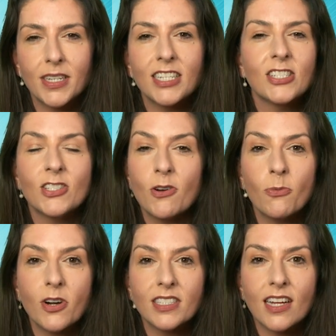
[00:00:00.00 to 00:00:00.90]
But it is so
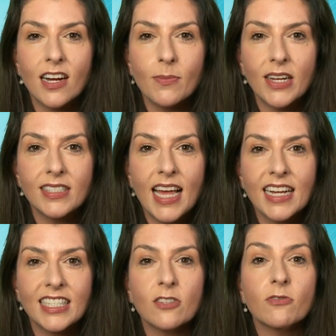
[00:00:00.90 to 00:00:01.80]
important to talk about
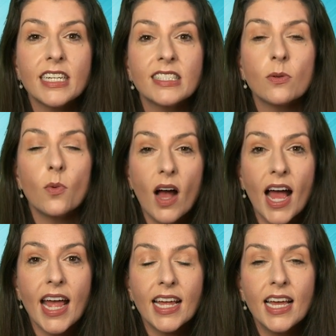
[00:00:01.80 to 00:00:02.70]
sex. And the reason
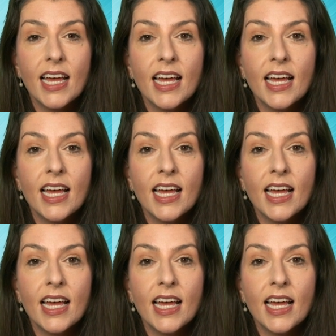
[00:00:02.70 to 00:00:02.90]
why